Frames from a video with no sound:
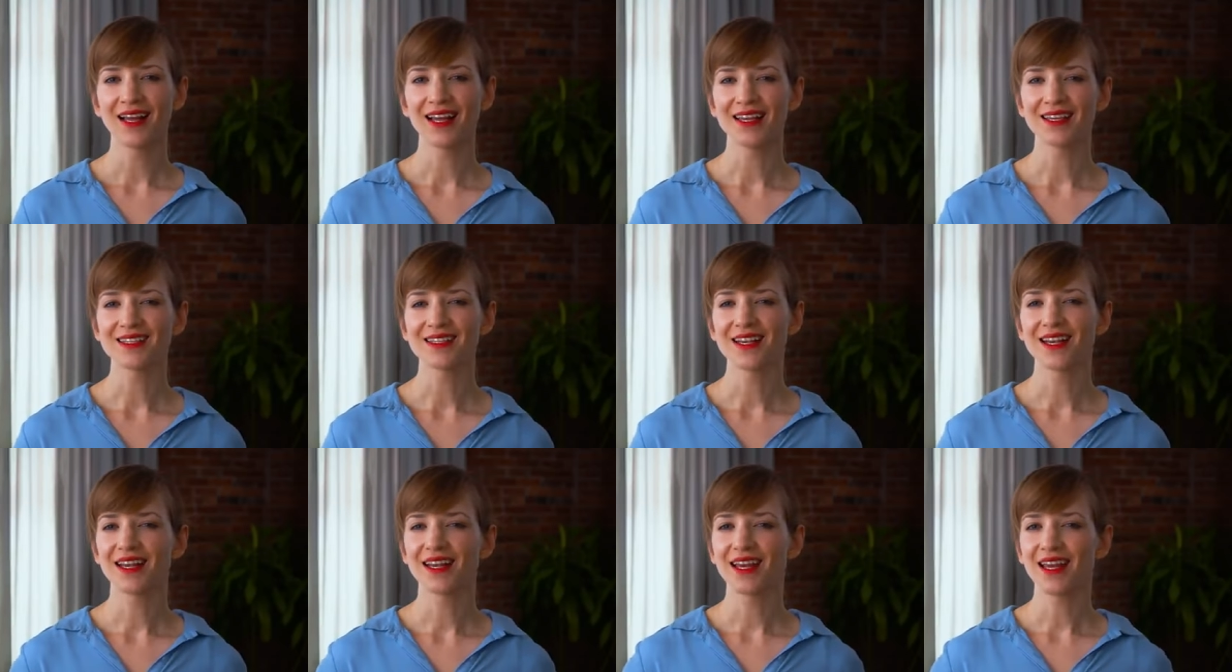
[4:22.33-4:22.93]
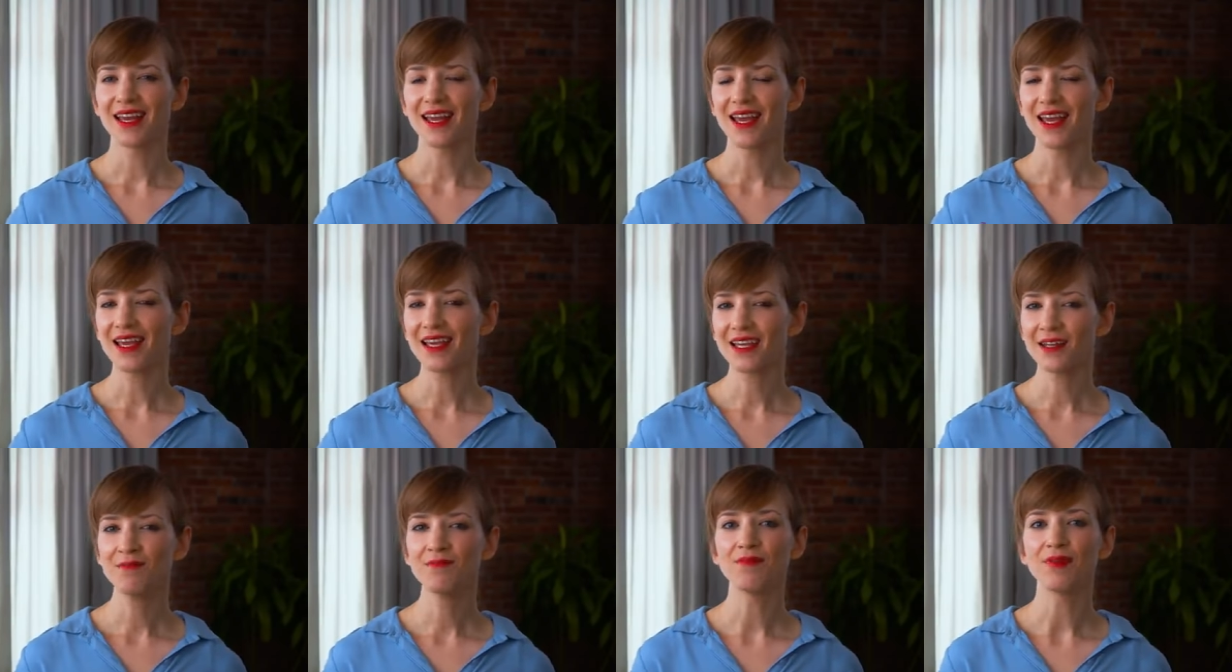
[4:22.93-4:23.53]
is
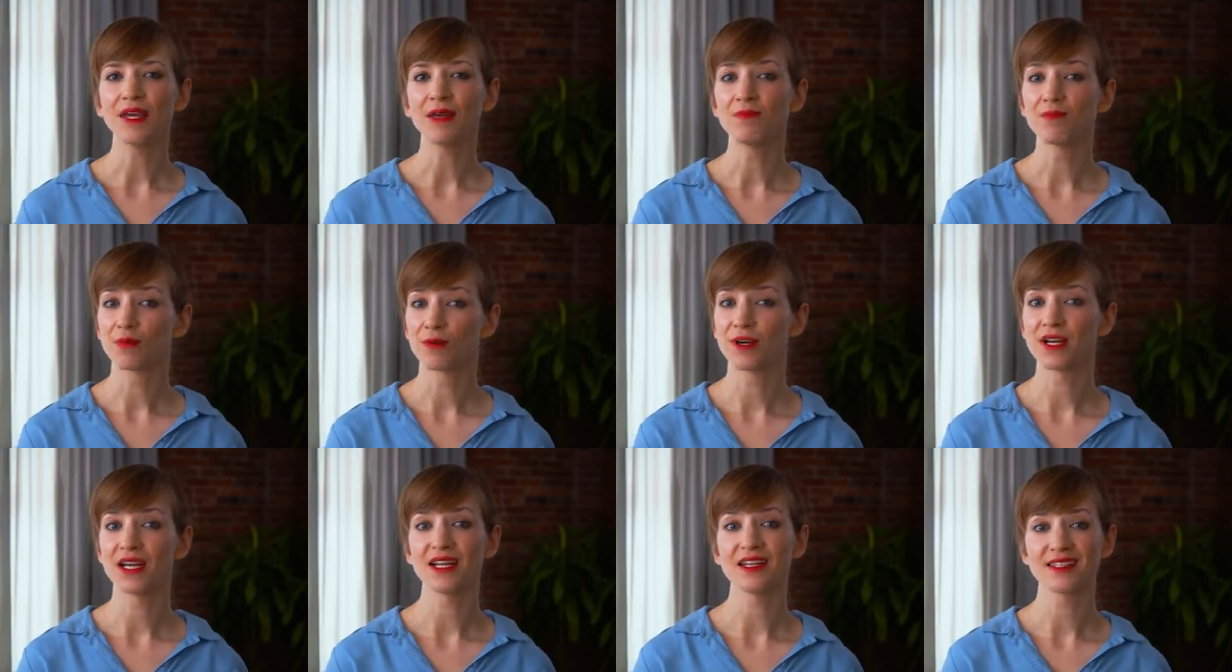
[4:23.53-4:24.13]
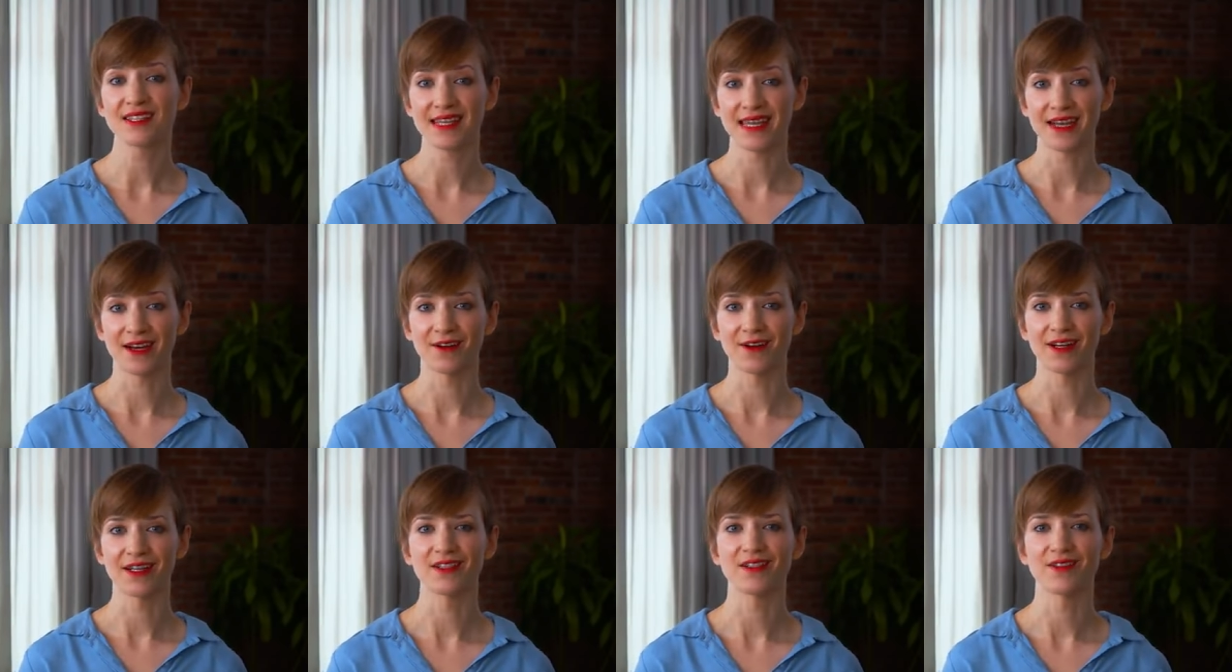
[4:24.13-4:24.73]
it can be pretty
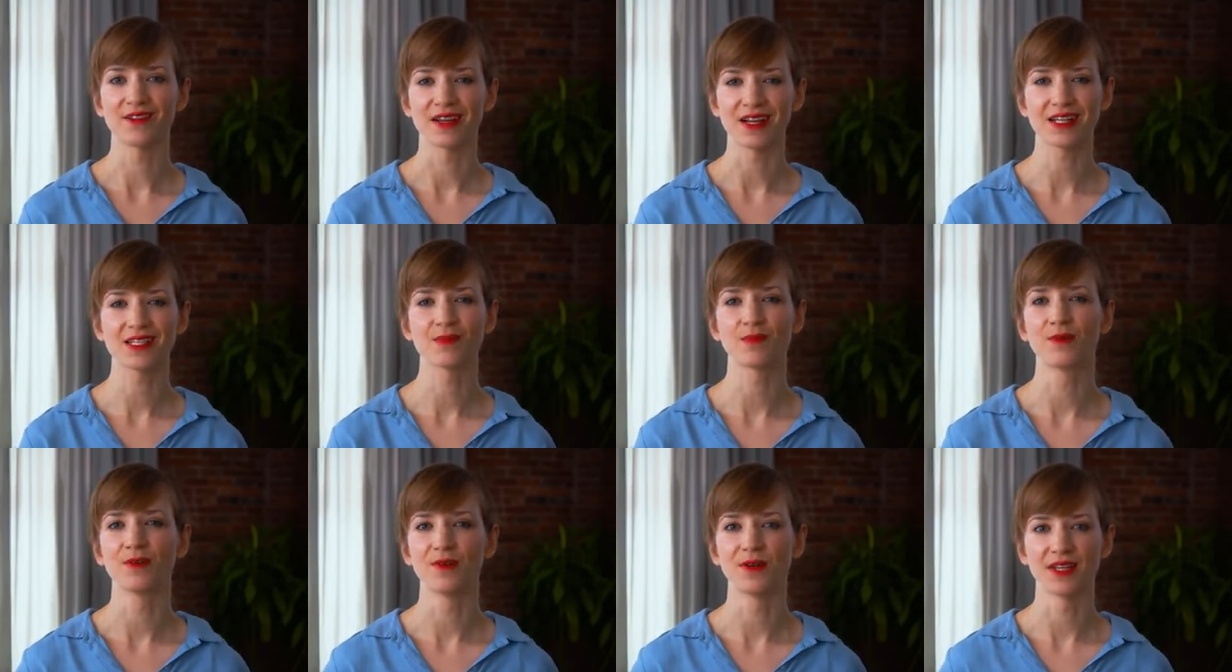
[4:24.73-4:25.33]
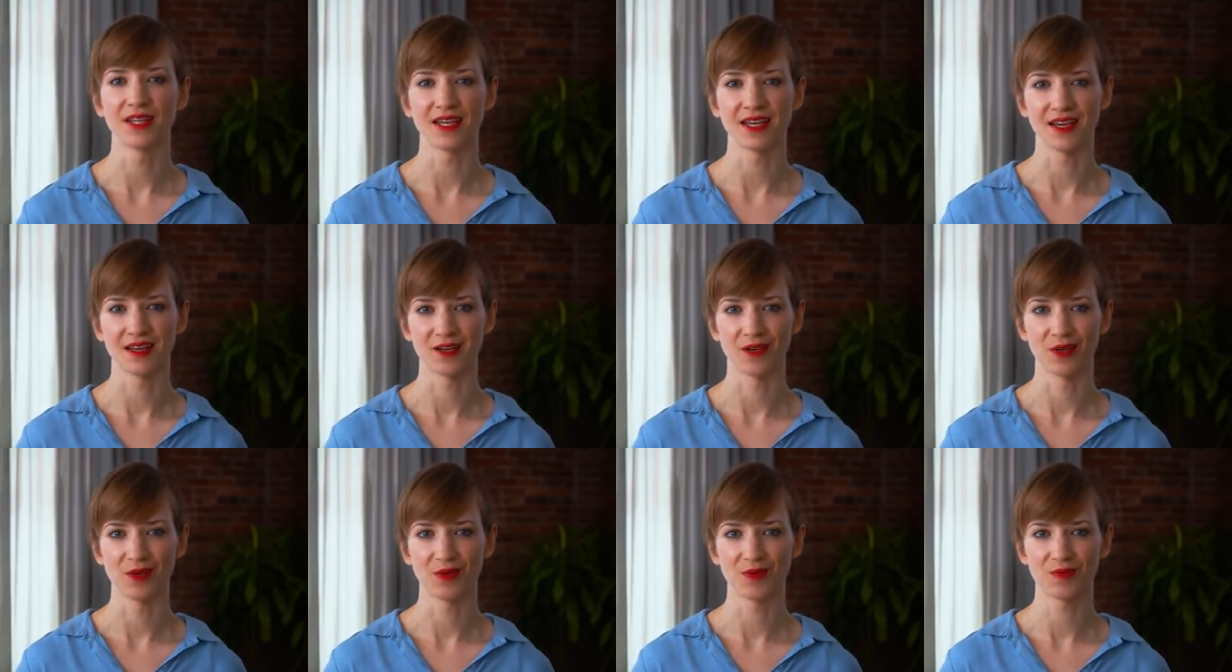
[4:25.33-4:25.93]
scary to explore the
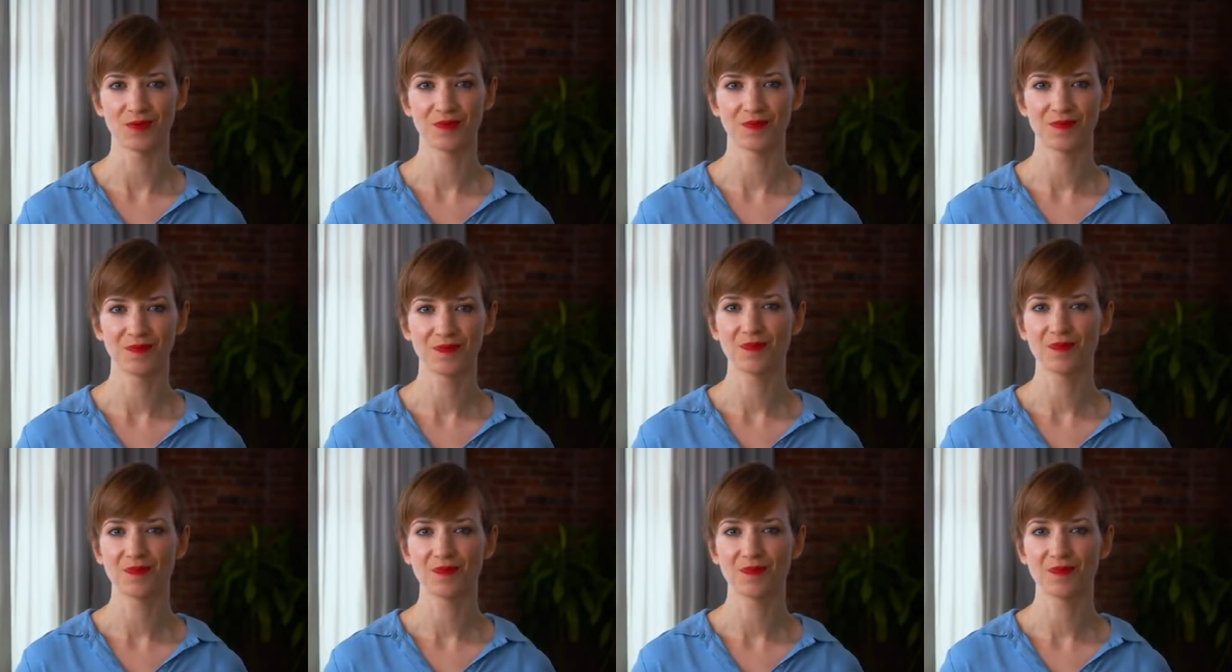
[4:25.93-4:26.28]
unknown.